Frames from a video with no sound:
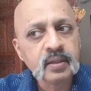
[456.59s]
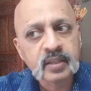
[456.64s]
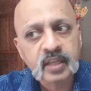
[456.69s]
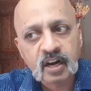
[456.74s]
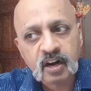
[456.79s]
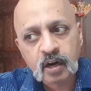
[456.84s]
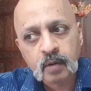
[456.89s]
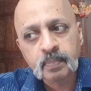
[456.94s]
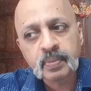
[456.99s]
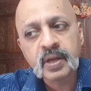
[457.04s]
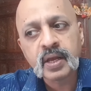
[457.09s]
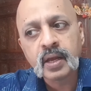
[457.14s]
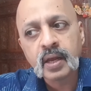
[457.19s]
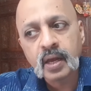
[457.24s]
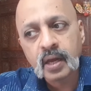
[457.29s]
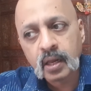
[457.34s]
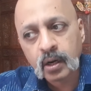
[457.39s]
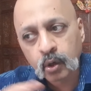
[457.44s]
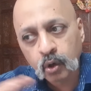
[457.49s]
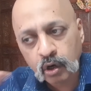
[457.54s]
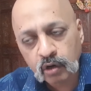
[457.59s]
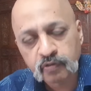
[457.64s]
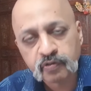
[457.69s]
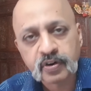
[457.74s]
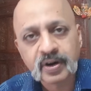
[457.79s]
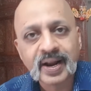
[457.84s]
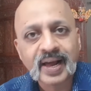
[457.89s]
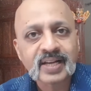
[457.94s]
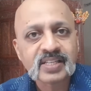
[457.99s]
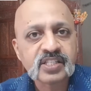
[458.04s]
there will be a lot
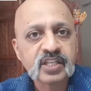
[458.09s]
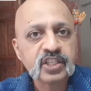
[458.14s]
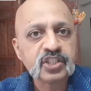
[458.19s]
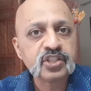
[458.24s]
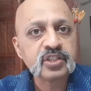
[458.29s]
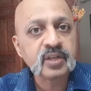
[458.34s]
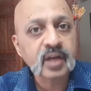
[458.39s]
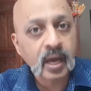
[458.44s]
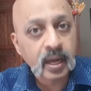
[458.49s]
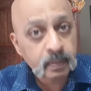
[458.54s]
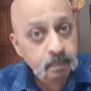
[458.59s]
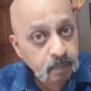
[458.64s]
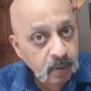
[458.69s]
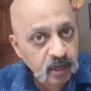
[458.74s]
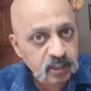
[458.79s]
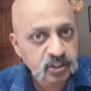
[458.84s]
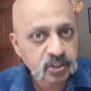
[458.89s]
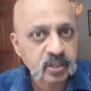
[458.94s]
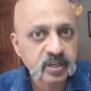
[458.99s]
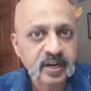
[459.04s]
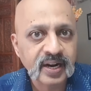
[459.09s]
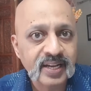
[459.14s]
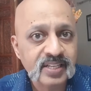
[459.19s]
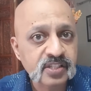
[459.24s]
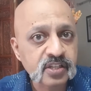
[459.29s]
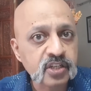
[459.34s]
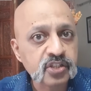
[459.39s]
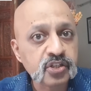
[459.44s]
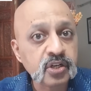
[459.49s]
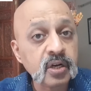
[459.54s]
of relaxation and partial
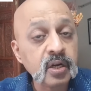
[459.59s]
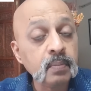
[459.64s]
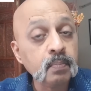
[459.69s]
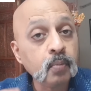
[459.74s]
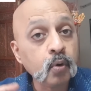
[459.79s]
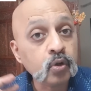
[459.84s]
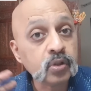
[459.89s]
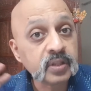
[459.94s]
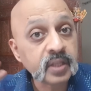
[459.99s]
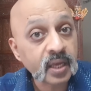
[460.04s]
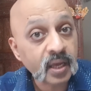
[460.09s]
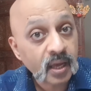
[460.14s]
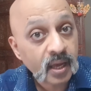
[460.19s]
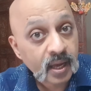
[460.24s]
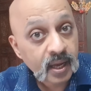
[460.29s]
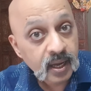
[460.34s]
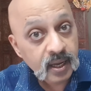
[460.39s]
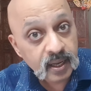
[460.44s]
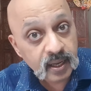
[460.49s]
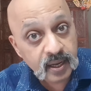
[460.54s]
relaxation in both the